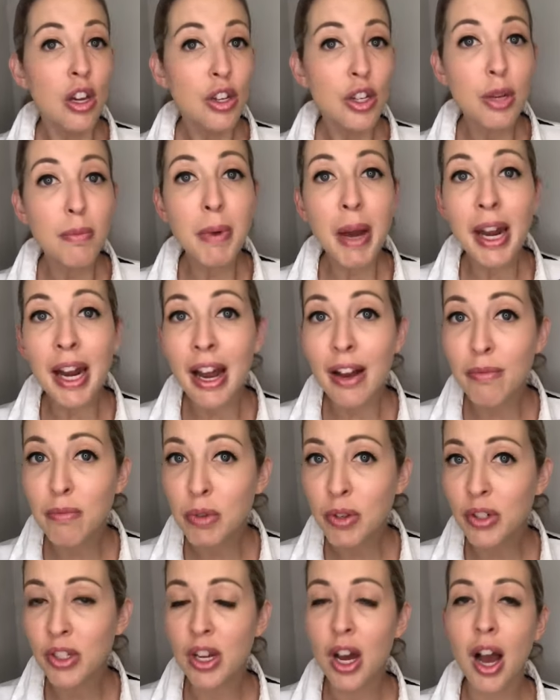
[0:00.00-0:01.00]
you might have
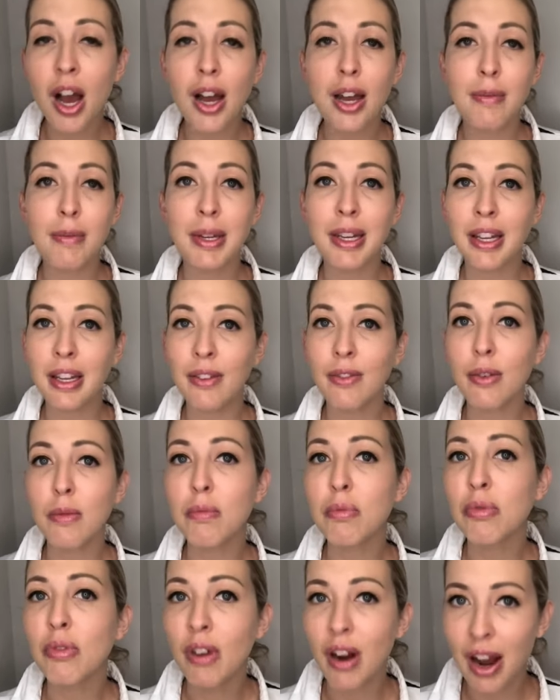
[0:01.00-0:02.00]
more time and even
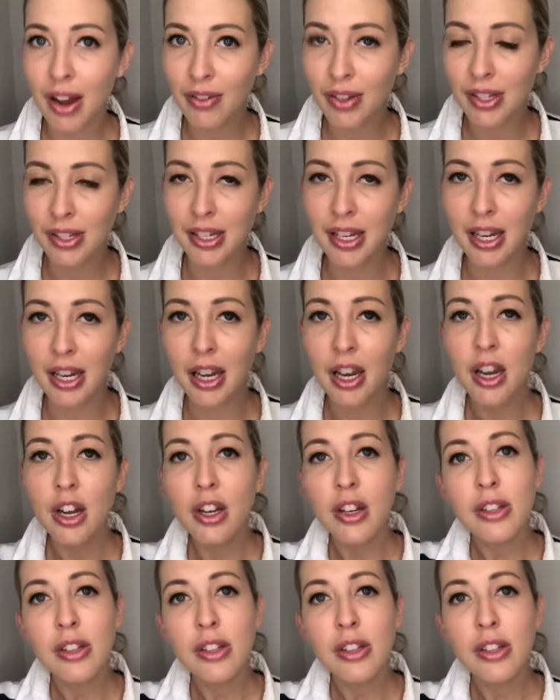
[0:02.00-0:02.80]
privacy.